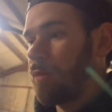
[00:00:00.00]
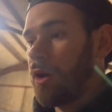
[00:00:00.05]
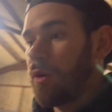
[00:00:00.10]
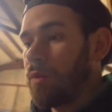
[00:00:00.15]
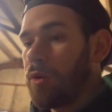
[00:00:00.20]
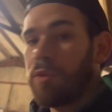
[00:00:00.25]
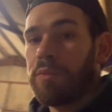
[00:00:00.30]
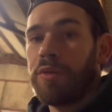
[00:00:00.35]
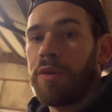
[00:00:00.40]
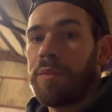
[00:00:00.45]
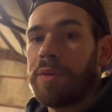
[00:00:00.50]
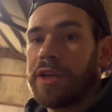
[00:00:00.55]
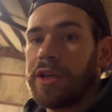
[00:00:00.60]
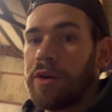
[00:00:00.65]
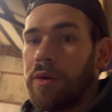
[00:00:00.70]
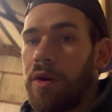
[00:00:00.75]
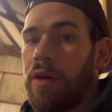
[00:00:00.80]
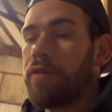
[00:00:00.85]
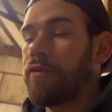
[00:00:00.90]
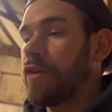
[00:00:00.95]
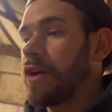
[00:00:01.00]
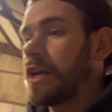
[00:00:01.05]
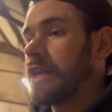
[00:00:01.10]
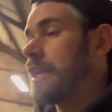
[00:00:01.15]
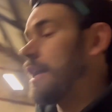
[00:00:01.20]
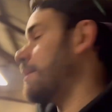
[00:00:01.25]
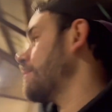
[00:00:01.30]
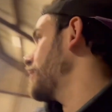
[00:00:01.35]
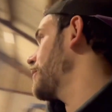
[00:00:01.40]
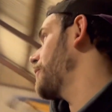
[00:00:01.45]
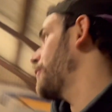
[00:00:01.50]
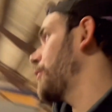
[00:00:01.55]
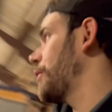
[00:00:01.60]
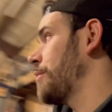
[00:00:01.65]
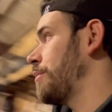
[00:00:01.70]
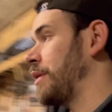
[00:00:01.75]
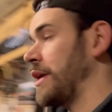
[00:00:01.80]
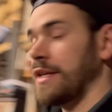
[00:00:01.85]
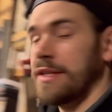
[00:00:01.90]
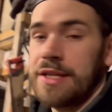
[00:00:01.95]
will probably go over it again before I
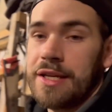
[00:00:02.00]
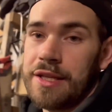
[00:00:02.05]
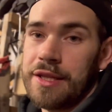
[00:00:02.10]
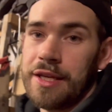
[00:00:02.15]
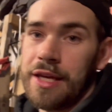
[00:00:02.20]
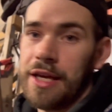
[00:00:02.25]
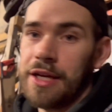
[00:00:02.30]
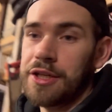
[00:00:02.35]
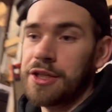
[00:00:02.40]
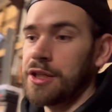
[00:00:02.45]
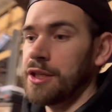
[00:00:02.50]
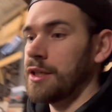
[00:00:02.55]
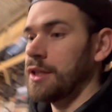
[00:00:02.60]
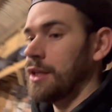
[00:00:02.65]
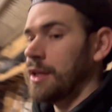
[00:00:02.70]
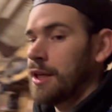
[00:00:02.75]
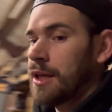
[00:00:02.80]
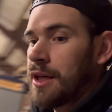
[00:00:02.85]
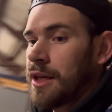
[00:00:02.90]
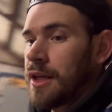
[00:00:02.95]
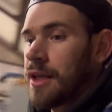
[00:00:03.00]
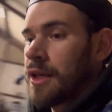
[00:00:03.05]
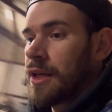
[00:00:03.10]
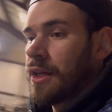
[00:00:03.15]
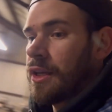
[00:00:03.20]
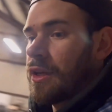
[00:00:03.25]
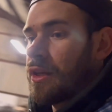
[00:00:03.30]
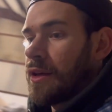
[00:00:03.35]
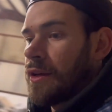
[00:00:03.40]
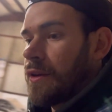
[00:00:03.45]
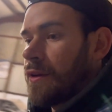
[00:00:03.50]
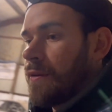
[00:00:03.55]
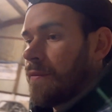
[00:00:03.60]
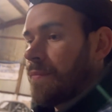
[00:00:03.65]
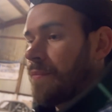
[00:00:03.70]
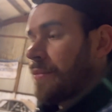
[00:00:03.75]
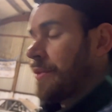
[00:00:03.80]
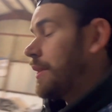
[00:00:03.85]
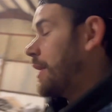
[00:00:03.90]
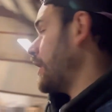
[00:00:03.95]
place it in the engine.
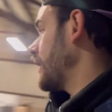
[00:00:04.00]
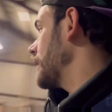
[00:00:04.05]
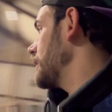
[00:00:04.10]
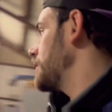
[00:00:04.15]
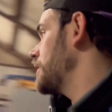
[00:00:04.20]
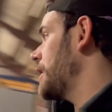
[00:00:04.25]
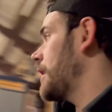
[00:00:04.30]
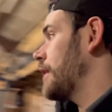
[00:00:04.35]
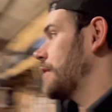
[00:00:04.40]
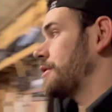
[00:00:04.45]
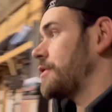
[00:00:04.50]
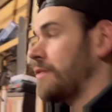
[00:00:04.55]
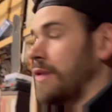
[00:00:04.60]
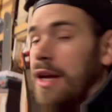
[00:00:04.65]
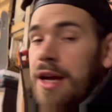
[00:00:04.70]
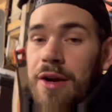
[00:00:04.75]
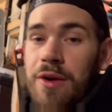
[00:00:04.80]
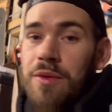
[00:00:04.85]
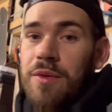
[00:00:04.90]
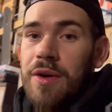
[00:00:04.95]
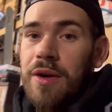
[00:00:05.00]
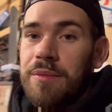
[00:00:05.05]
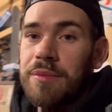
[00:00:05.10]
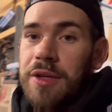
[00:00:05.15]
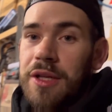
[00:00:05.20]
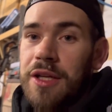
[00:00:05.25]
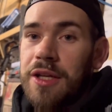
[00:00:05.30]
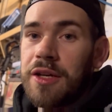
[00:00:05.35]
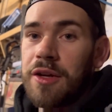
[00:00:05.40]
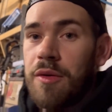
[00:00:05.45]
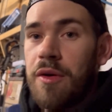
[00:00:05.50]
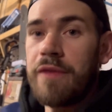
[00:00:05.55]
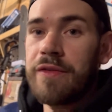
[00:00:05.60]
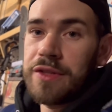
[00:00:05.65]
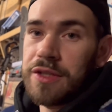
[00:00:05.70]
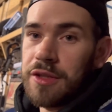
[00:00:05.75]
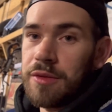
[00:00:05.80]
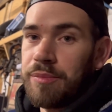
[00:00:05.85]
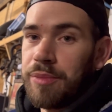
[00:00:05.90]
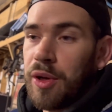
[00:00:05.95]
And yeah, so now I'm gonna go over
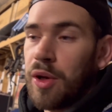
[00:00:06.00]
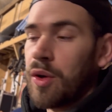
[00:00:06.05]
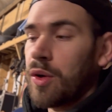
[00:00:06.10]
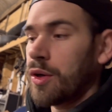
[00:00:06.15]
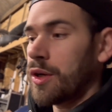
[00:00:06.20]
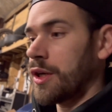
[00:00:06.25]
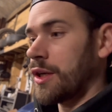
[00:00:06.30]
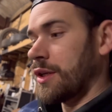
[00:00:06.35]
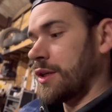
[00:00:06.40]
to the block,